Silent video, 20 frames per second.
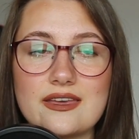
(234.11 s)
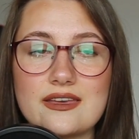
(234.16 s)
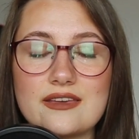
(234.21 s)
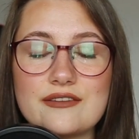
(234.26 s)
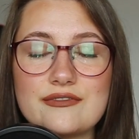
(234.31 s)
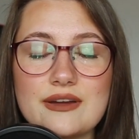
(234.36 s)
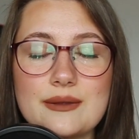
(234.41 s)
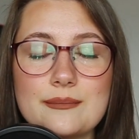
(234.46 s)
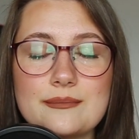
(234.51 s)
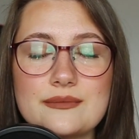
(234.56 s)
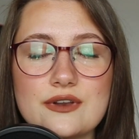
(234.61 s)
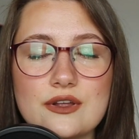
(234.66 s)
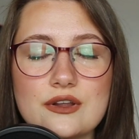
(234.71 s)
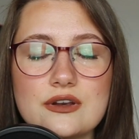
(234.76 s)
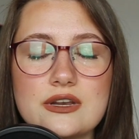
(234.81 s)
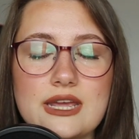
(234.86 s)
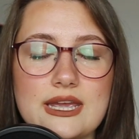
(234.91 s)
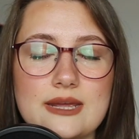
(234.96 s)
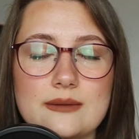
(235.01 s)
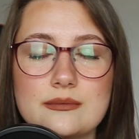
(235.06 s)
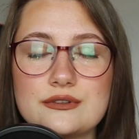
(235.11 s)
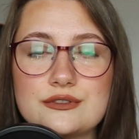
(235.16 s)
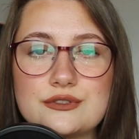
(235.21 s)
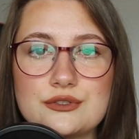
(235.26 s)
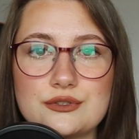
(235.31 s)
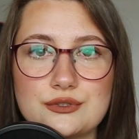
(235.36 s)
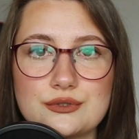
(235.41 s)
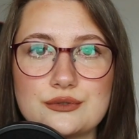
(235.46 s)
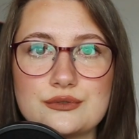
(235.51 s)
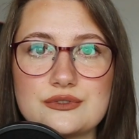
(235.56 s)
If I'm not able
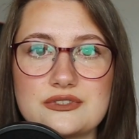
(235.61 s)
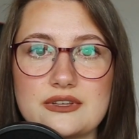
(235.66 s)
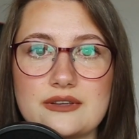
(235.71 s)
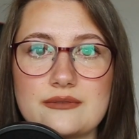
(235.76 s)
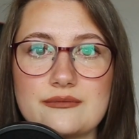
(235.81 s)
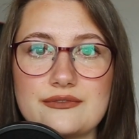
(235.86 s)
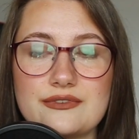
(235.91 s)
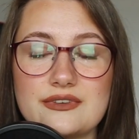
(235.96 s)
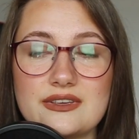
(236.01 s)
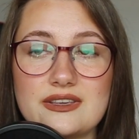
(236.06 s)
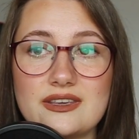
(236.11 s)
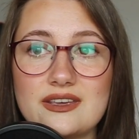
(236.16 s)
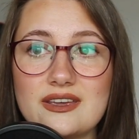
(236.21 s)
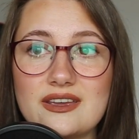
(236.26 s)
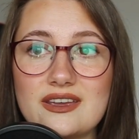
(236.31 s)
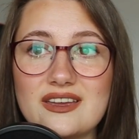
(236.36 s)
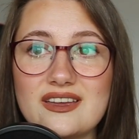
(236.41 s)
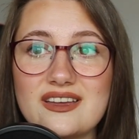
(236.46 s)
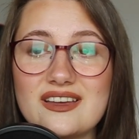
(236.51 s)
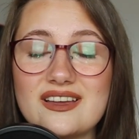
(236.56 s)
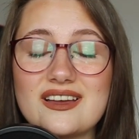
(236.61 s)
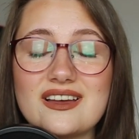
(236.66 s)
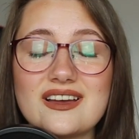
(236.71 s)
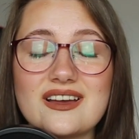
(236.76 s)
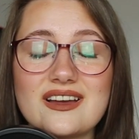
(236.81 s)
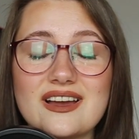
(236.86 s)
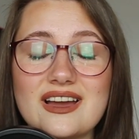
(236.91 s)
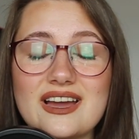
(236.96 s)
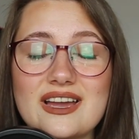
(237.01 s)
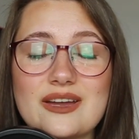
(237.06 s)
to do something,
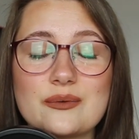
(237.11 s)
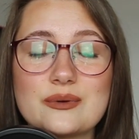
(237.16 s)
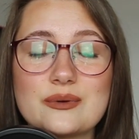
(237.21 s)
I